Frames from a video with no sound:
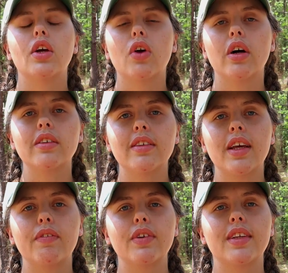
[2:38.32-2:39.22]
You'll also
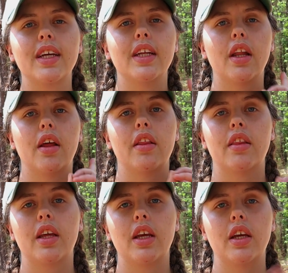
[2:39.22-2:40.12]
see, if you've seen
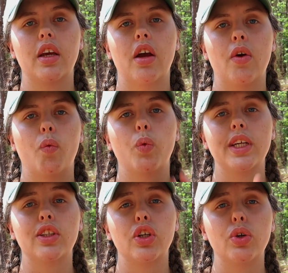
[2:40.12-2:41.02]
the
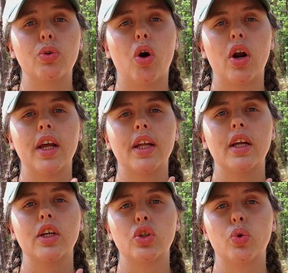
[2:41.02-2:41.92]
week 2
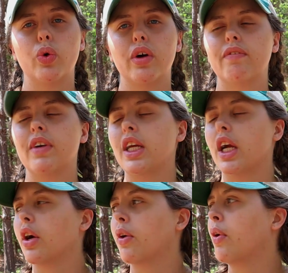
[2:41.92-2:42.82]
garden tour
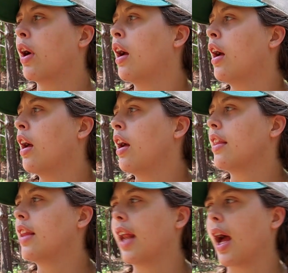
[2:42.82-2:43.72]
video,
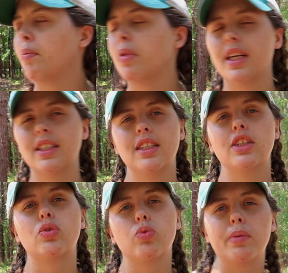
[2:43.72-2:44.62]
that I
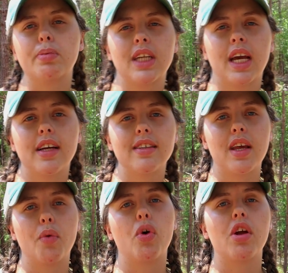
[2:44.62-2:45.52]
planted sweet potatoes
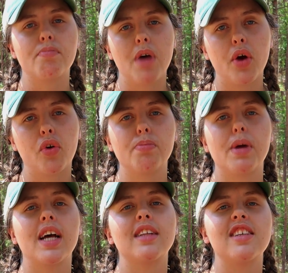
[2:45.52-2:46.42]
in one of my okra
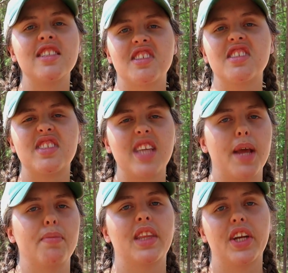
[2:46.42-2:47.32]
beds. It's the
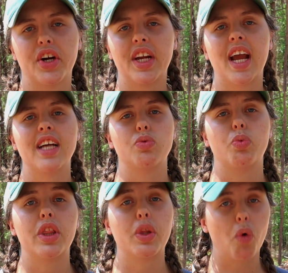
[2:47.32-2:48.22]
same theory as
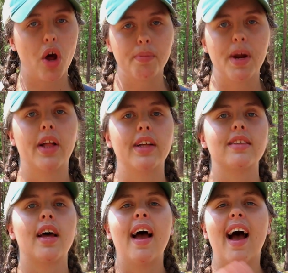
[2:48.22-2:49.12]
with the
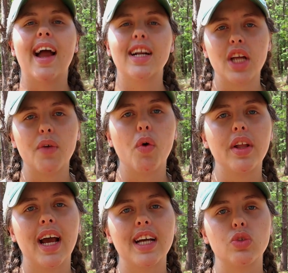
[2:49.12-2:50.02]
watermelons. I just have
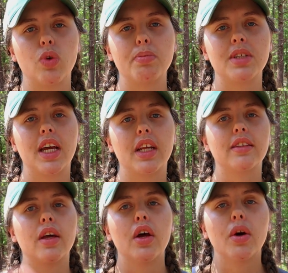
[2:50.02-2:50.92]
one that has sweet potatoes,
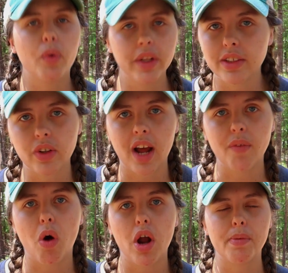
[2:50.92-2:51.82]
one that's going to
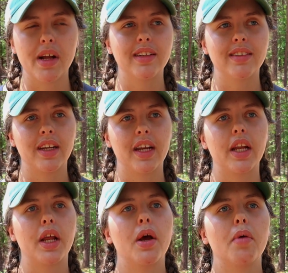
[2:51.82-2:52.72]
have watermelons in
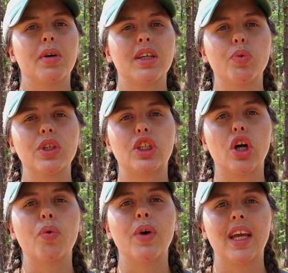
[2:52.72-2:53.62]
it, because we
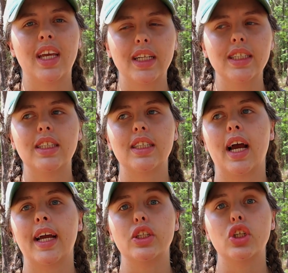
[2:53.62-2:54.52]
don't eat
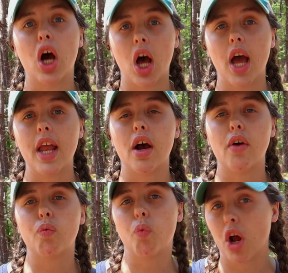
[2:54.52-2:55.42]
a ton
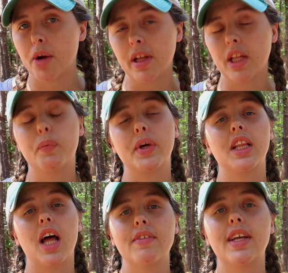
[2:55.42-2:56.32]
of watermelon. We
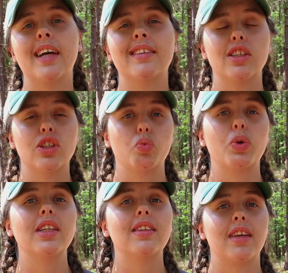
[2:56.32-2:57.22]
love it as a
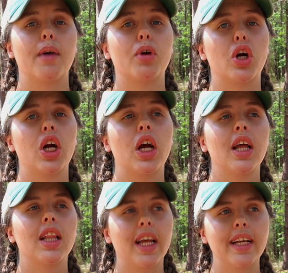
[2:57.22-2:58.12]
sweet summer,
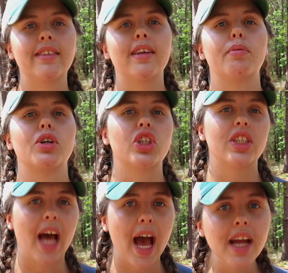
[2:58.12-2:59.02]
late summer
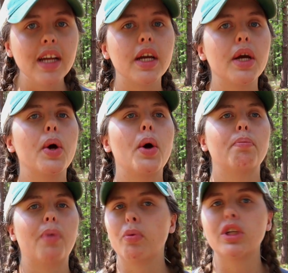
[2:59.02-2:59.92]
snack,
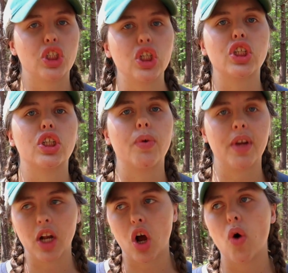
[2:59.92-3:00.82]
but we just don't
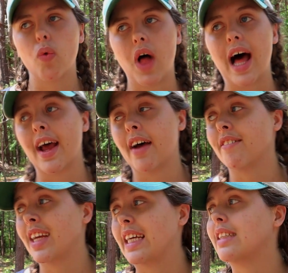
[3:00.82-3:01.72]
eat a whole lot
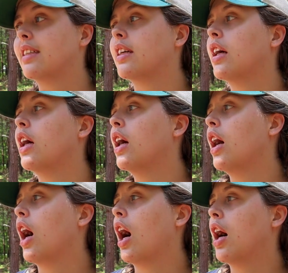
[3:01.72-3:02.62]
of it.
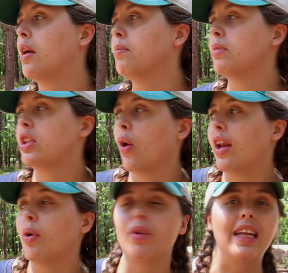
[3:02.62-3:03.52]
So I
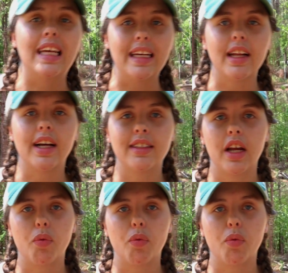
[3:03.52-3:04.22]
don't need a ton